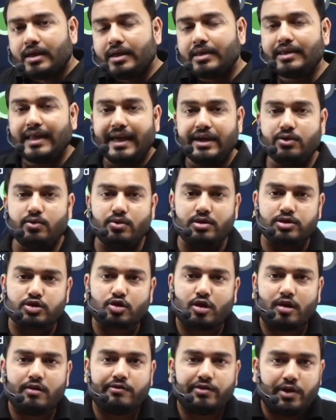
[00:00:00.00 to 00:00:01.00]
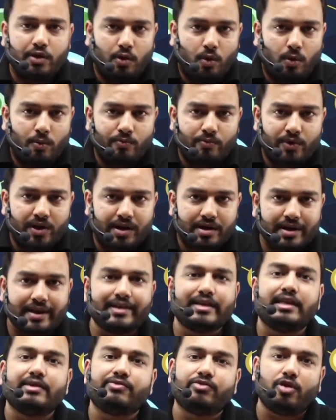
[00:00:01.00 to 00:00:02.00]
Then you will solve the homework in
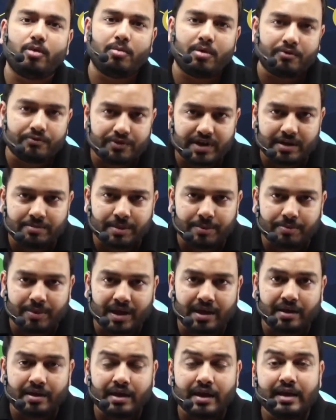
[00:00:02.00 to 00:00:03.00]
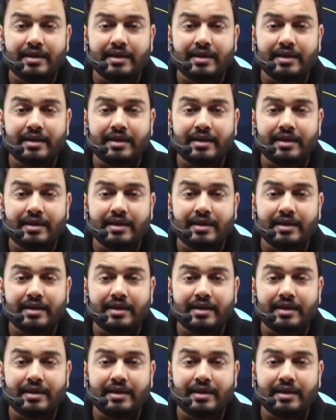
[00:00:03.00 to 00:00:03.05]
the form of DPP.